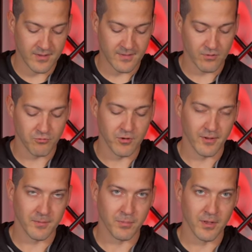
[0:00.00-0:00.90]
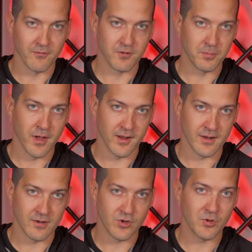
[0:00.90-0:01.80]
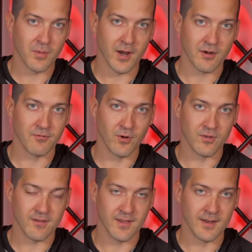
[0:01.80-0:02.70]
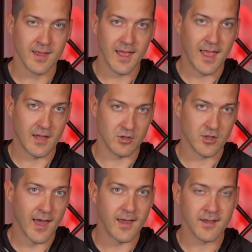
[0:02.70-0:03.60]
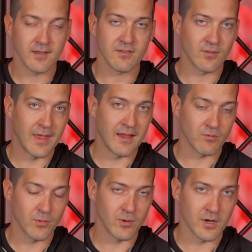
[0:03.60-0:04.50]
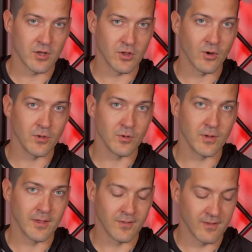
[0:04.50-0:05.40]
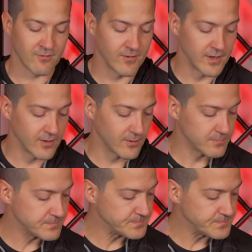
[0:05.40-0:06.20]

This thing's really built for plugging two microphones in and chatting, so that's what we're going to show you in this video.